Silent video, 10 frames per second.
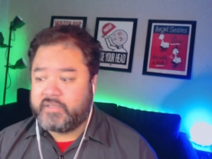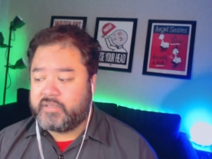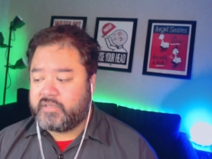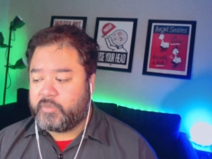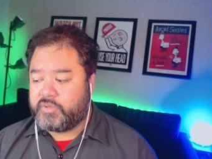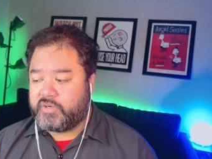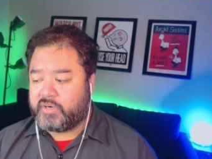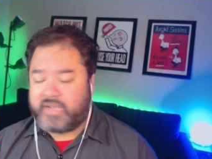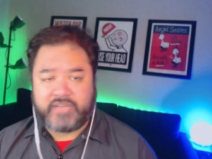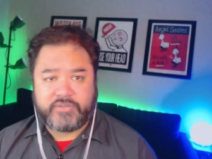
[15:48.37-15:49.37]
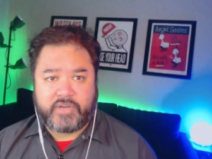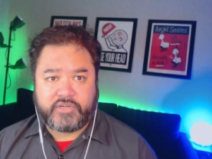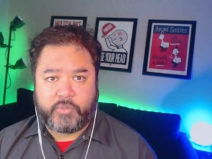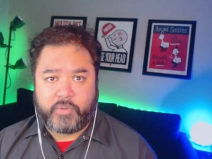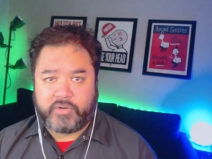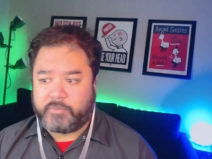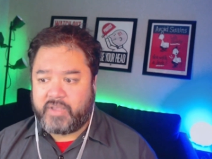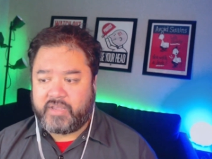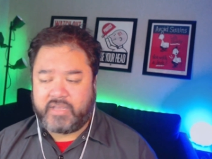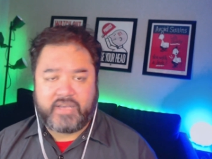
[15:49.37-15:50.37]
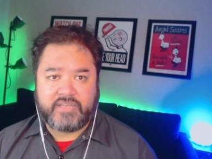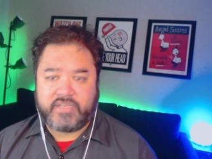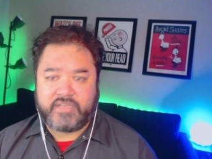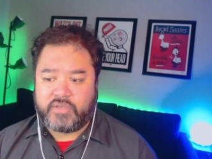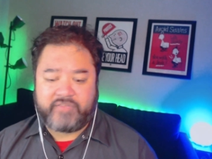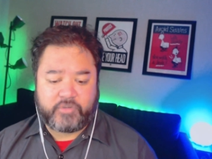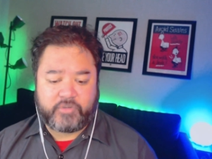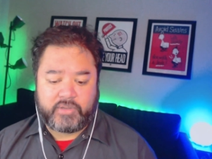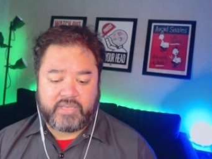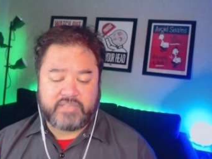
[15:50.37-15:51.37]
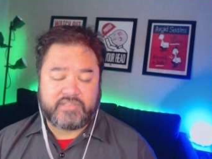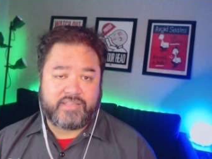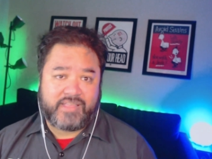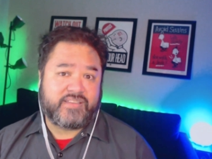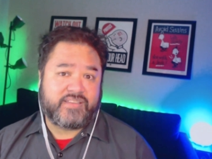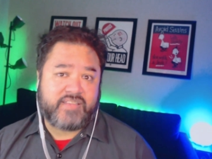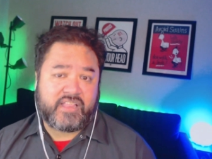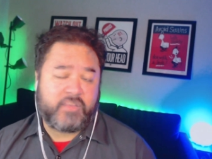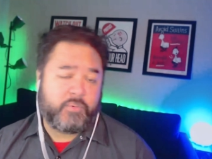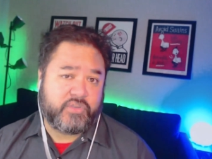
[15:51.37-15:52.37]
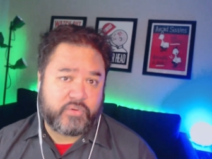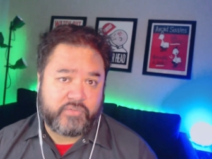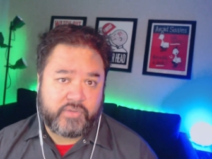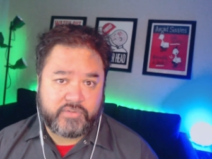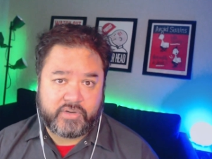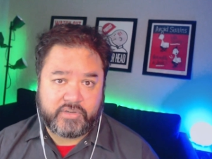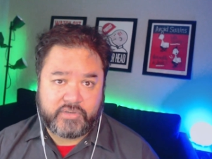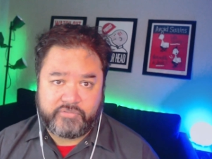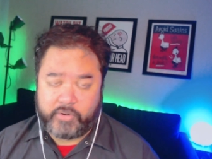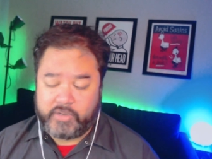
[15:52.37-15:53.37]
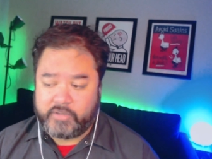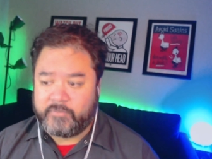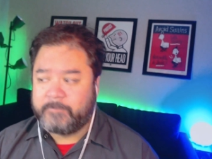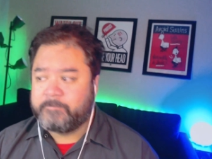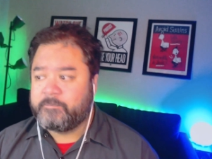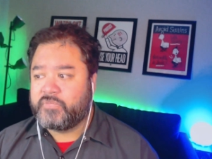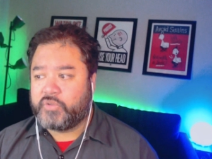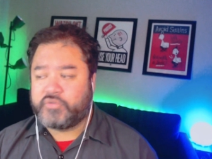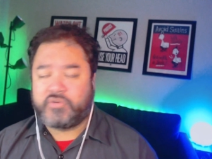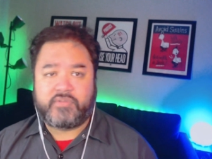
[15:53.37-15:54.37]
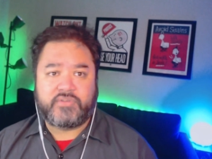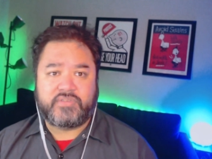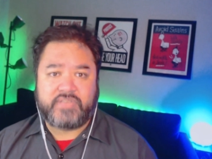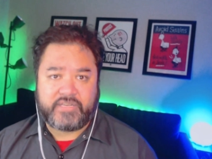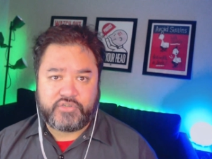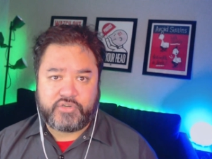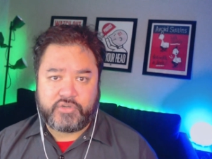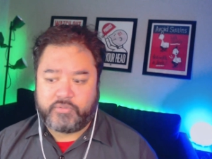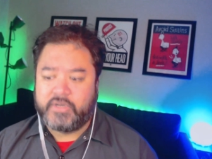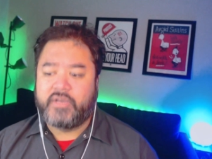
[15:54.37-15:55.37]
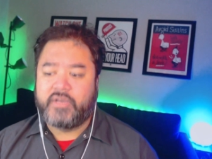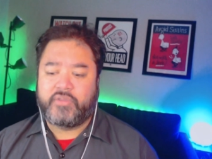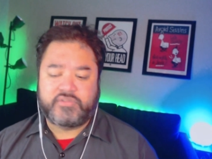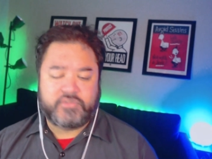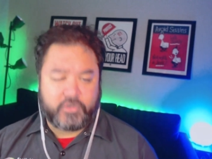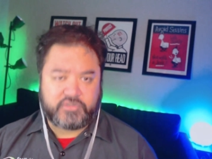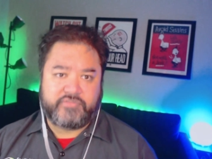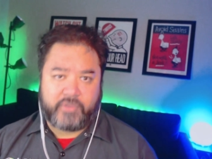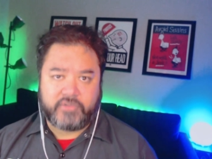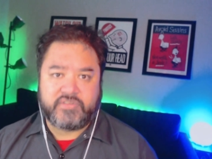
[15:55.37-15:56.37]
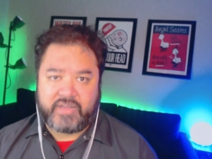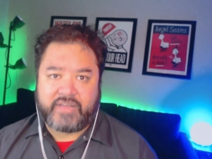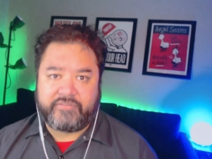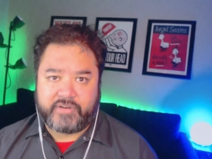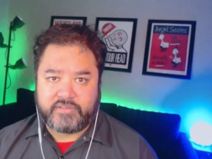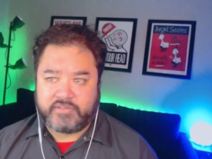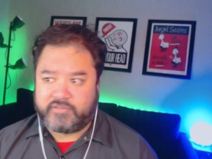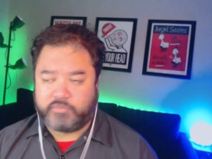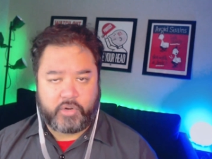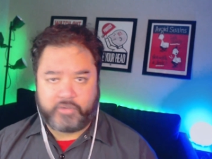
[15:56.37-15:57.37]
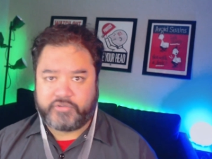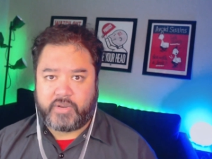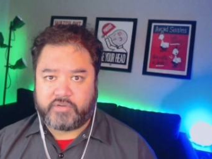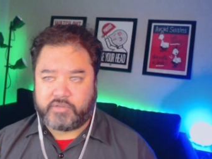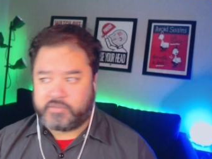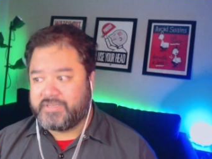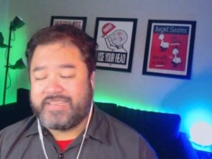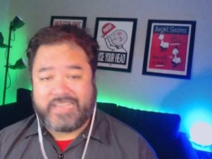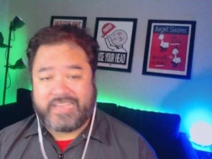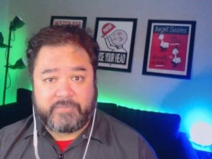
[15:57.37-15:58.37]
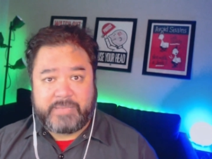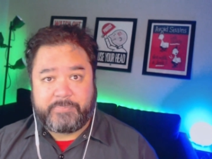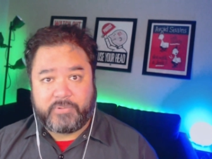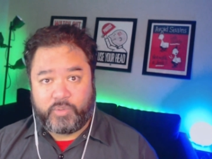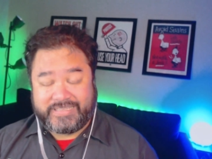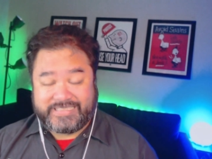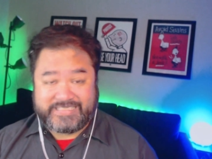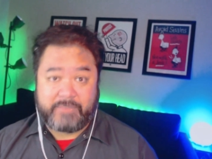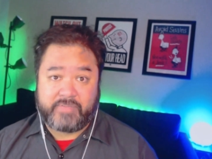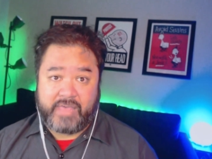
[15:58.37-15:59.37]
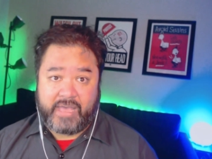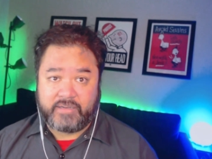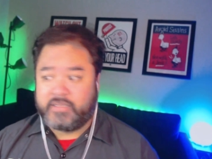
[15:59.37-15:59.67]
You know, when you're a contractor, when you're making content, you have to realize that that's exactly what those reviews are going to do for you. Those reviews get you those social votes of confidence from total strangers and people will accept that